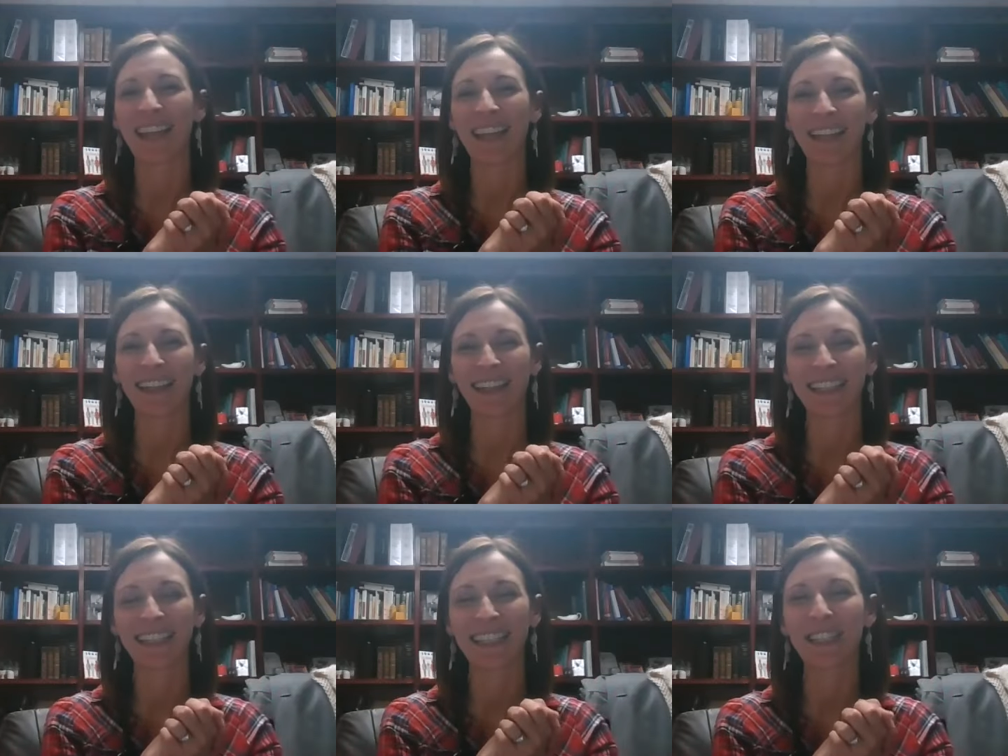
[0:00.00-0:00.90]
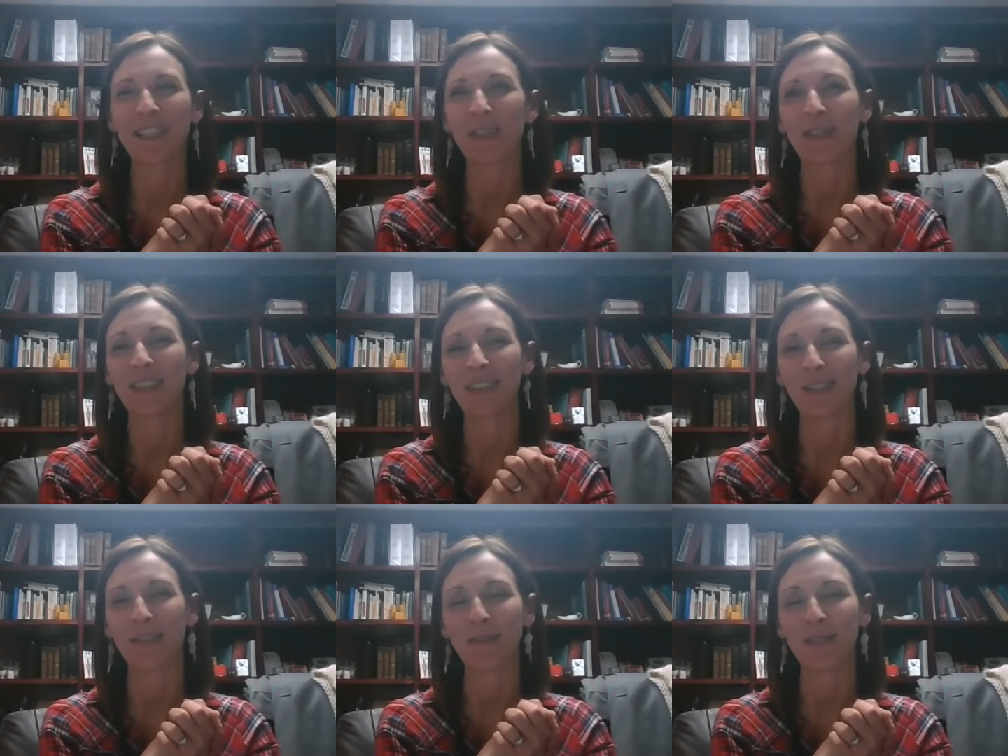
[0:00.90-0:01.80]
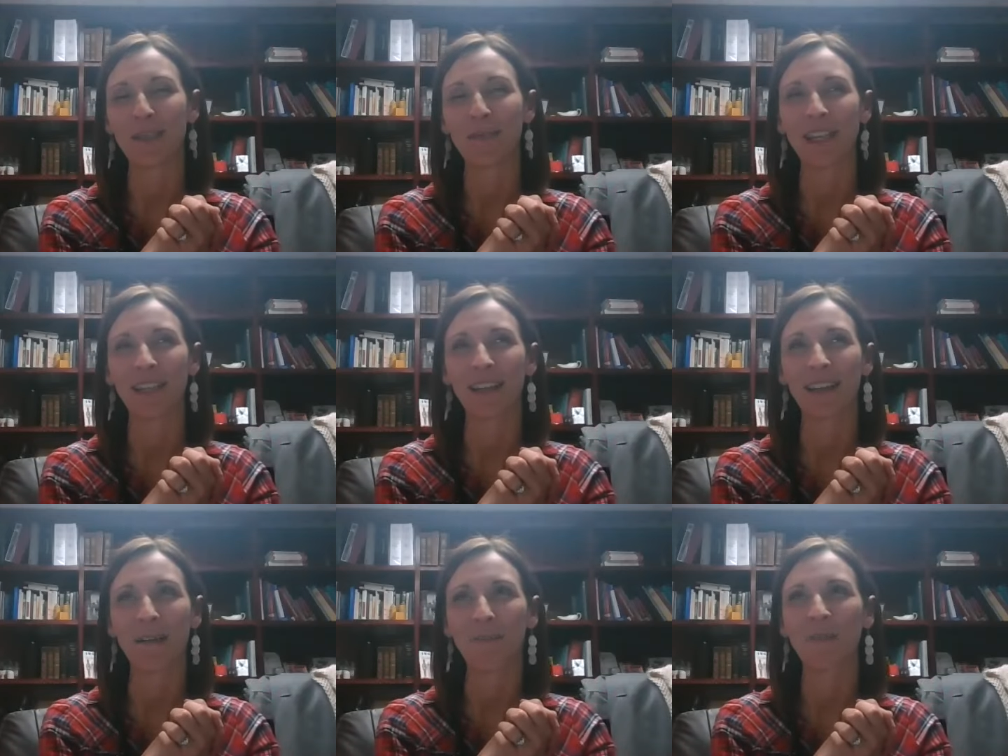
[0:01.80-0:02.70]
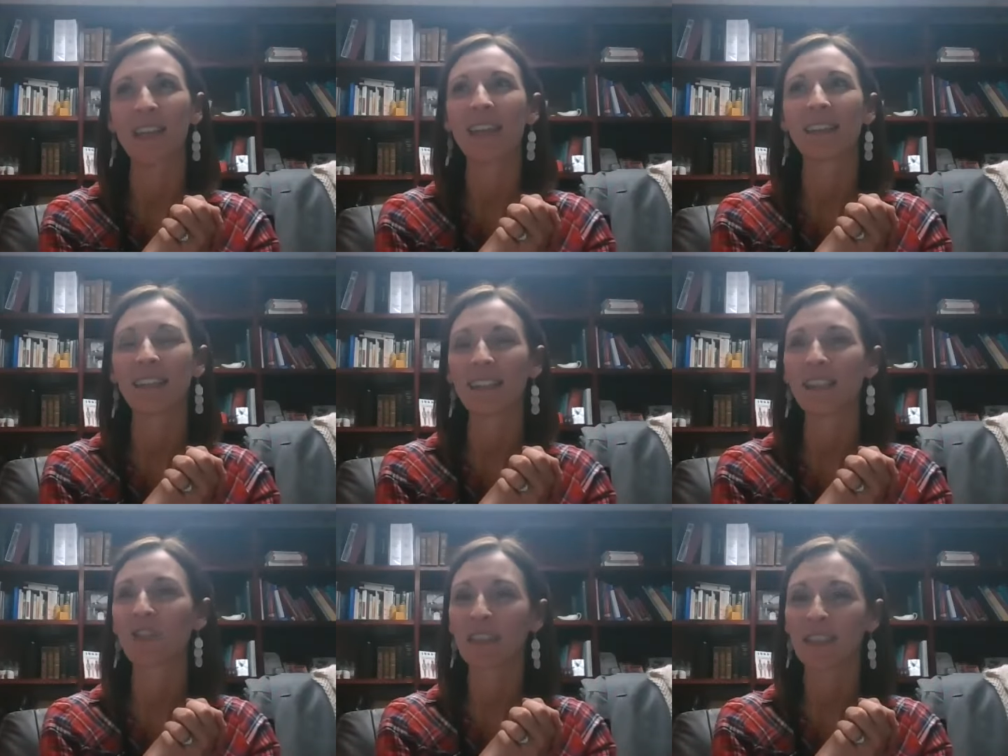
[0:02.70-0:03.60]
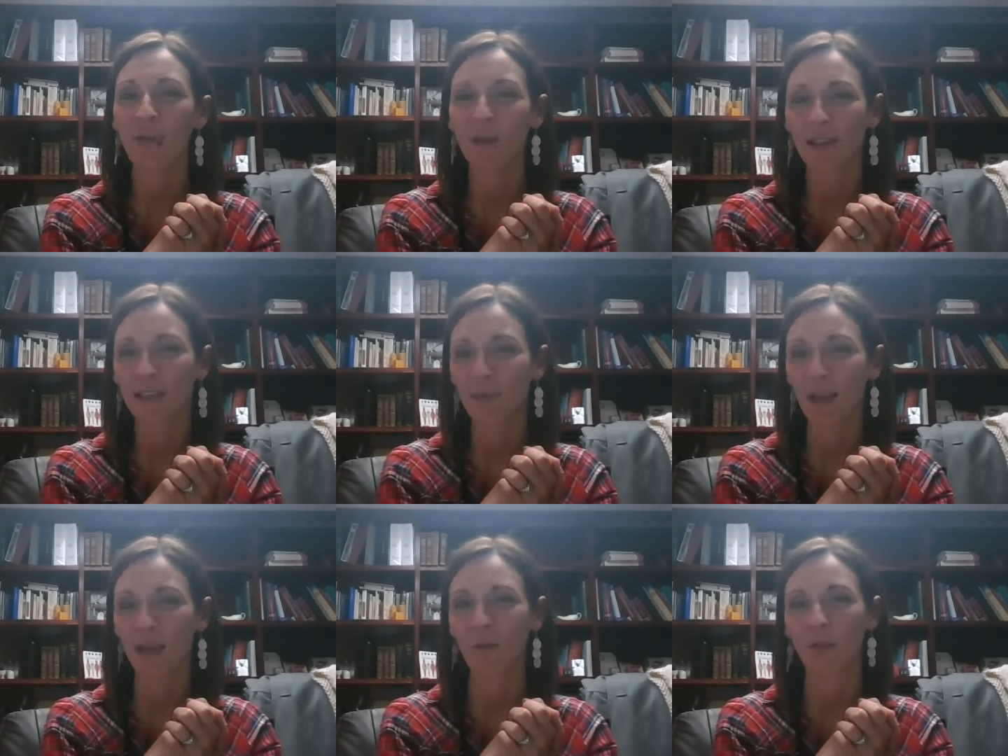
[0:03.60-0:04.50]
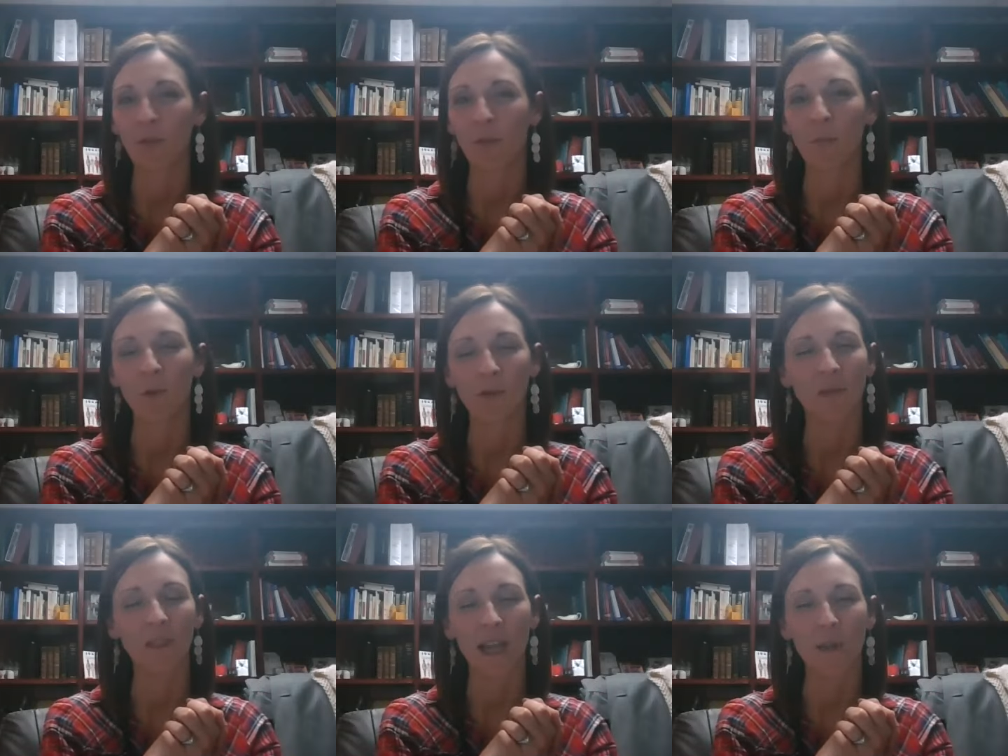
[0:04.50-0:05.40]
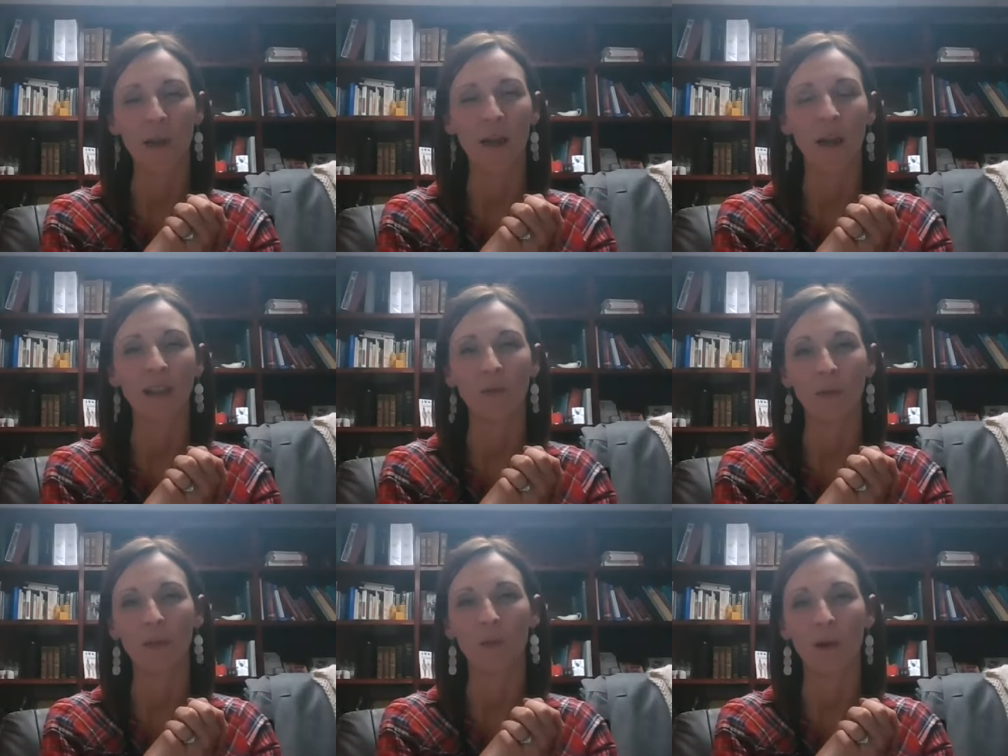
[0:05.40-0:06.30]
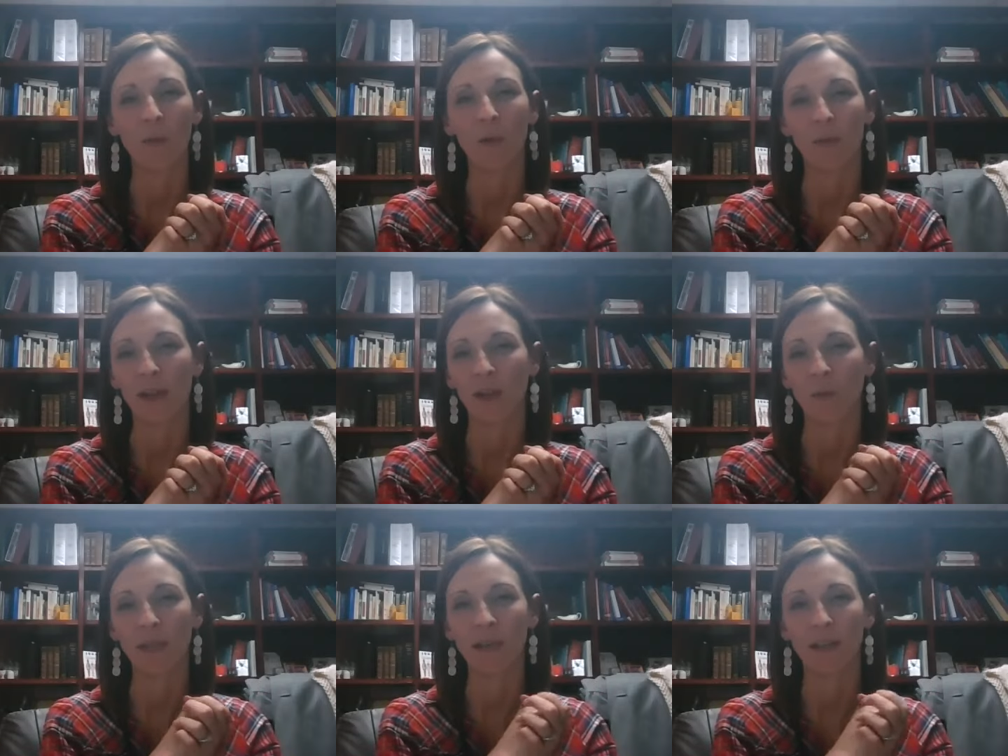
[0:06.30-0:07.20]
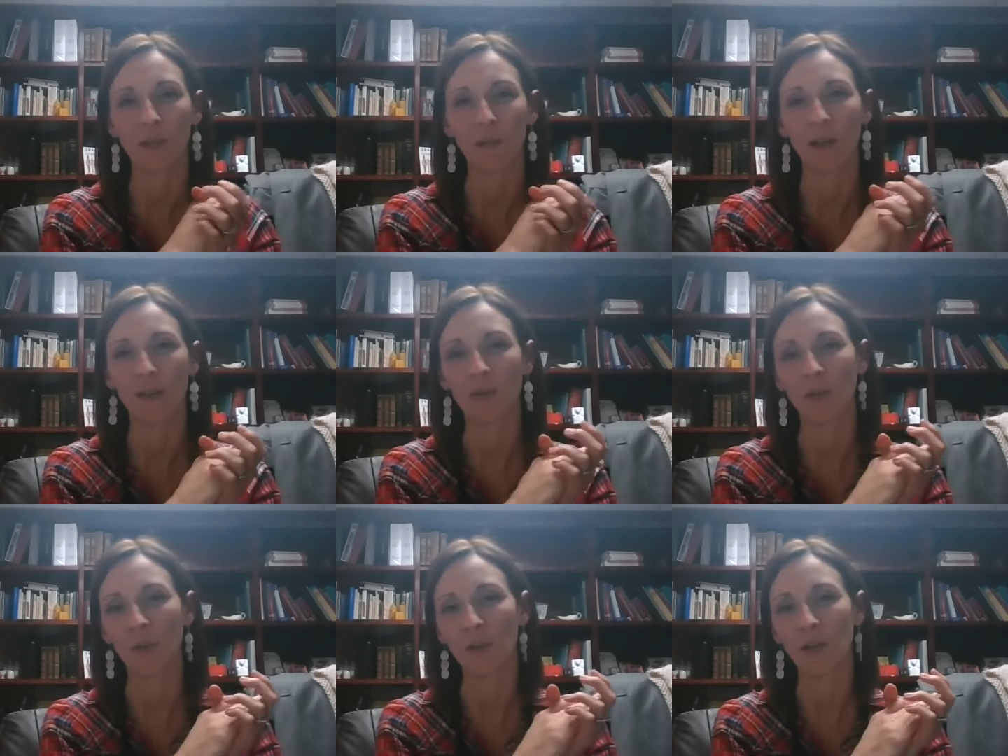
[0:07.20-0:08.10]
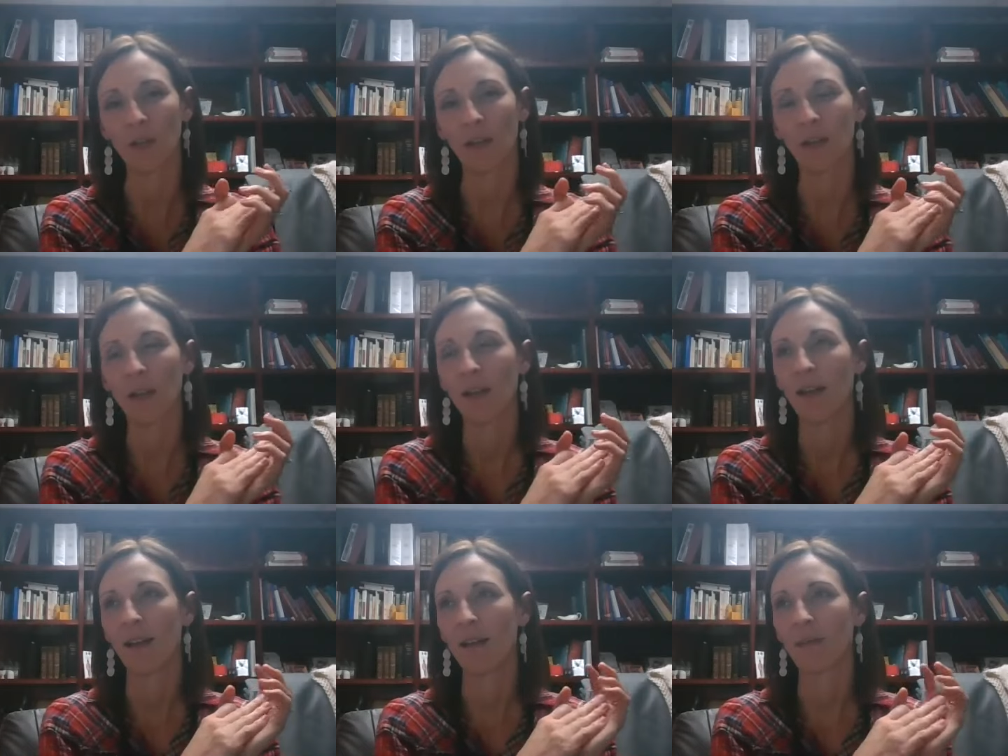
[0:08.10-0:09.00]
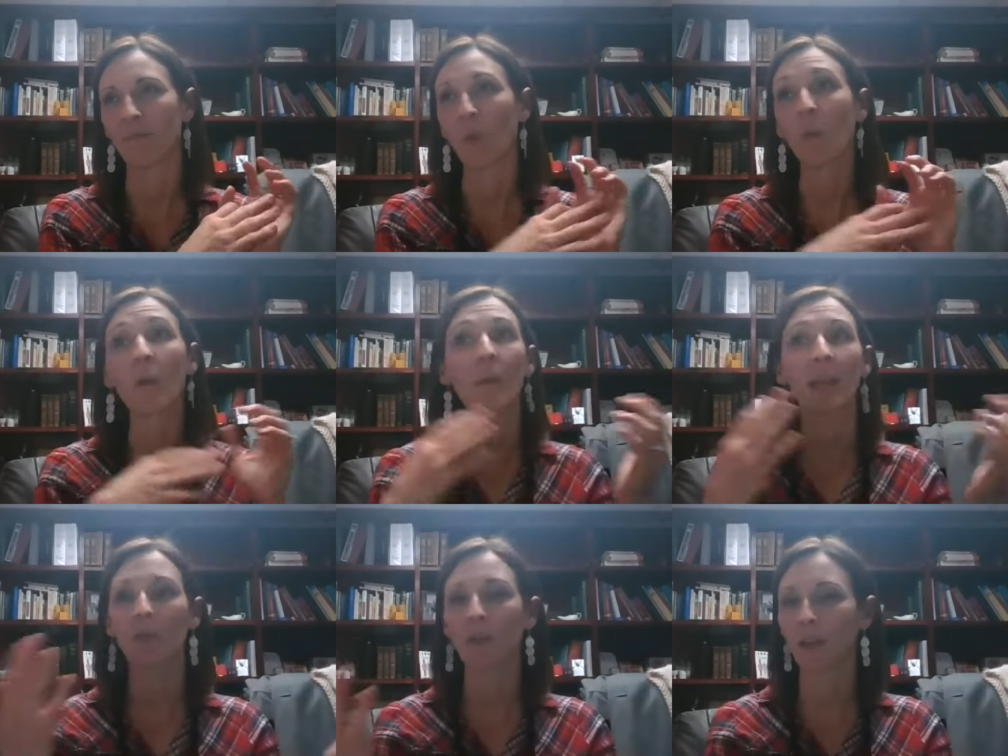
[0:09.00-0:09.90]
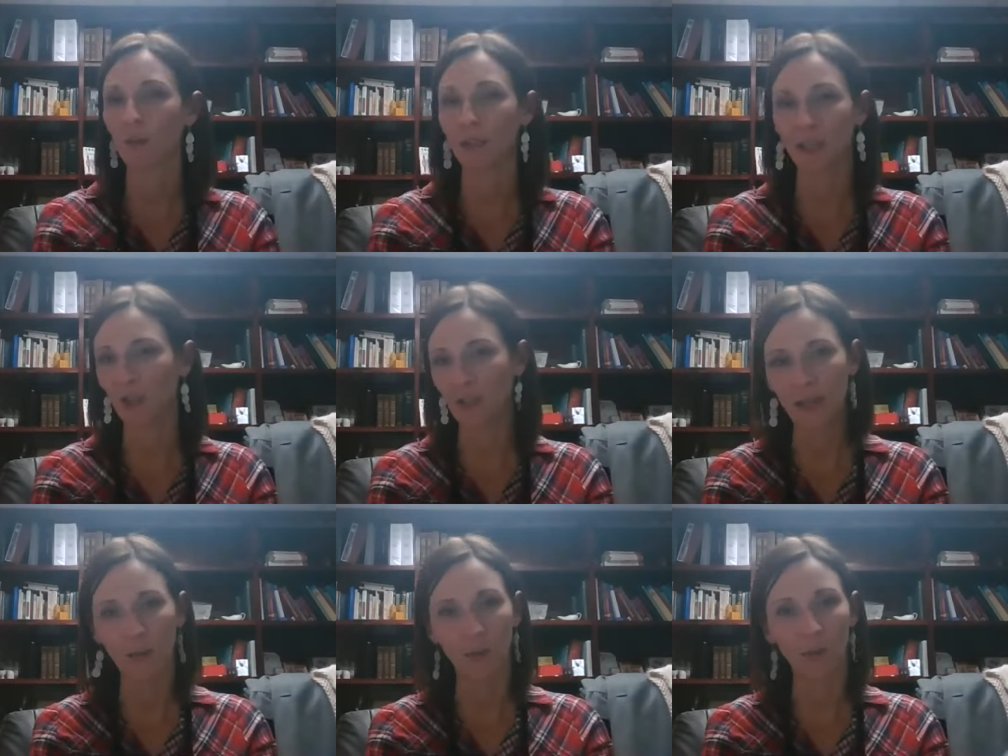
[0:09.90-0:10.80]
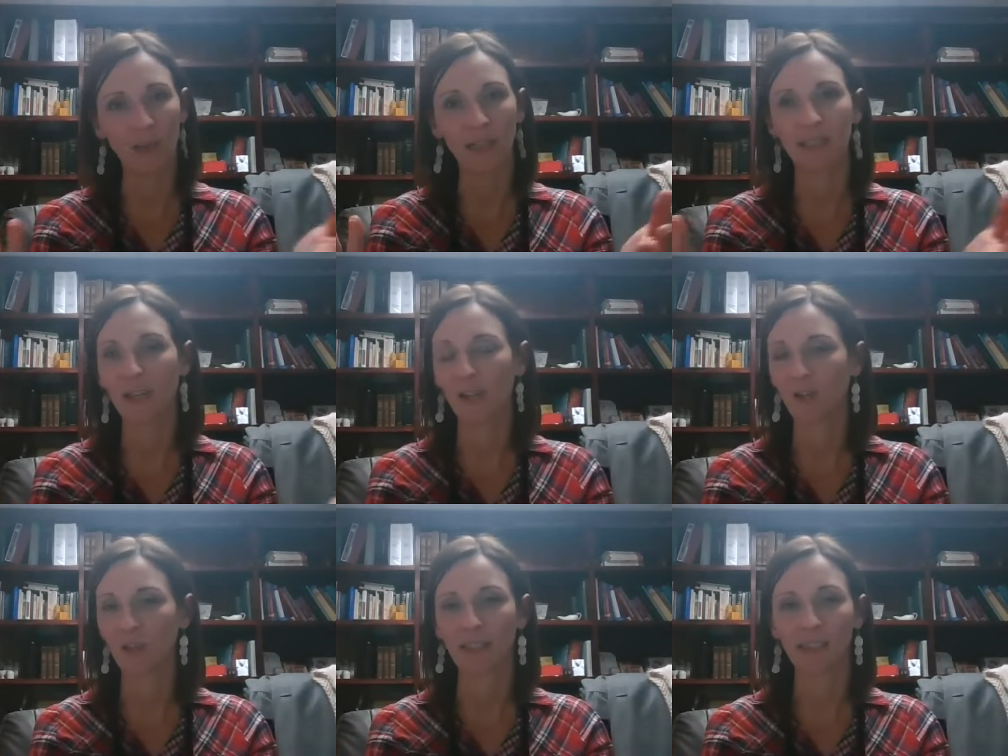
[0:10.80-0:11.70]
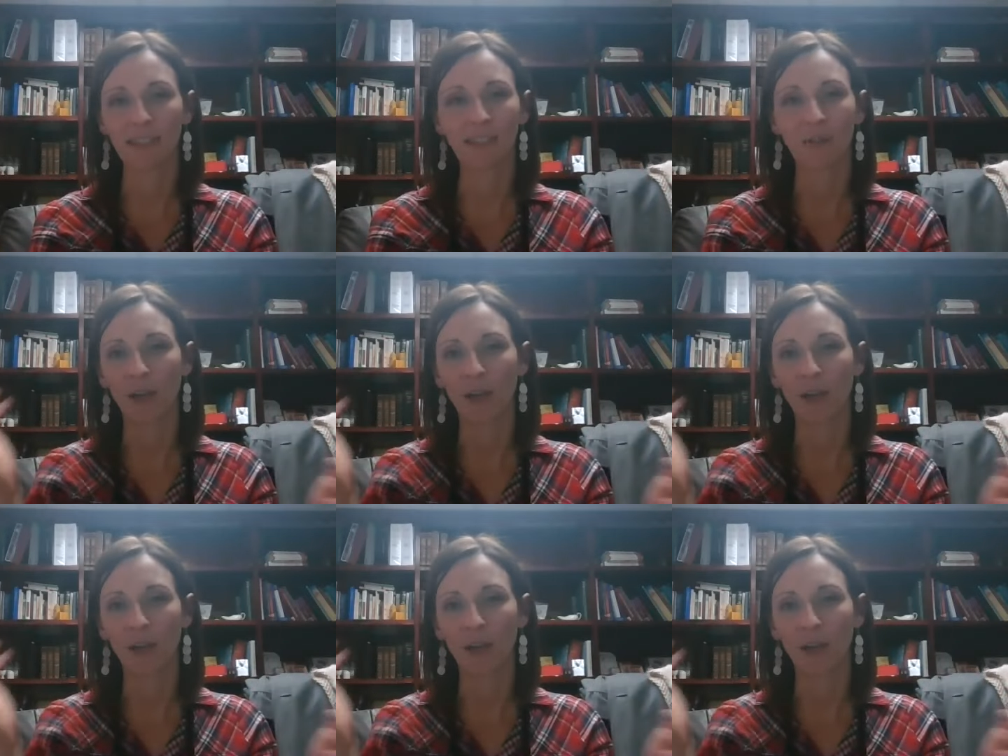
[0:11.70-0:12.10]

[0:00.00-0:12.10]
they continued to make the decisions they wanted to make, which were most of the time at odds with what we were recommending as a medical community. We were making recommendations that were pretty standard CDC